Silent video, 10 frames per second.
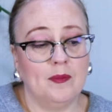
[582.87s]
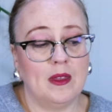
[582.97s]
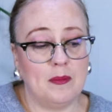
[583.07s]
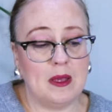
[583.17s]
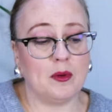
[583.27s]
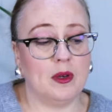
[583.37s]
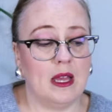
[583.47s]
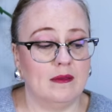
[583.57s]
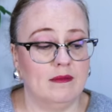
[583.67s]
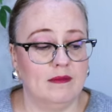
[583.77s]
that people
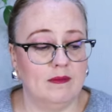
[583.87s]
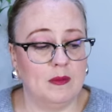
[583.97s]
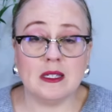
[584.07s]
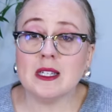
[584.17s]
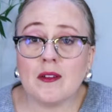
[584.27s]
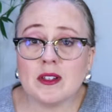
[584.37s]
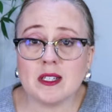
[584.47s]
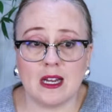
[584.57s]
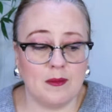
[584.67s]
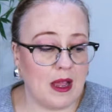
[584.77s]
had been
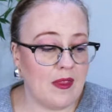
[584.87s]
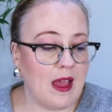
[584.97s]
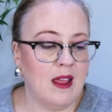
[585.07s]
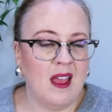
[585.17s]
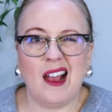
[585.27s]
devastated by that,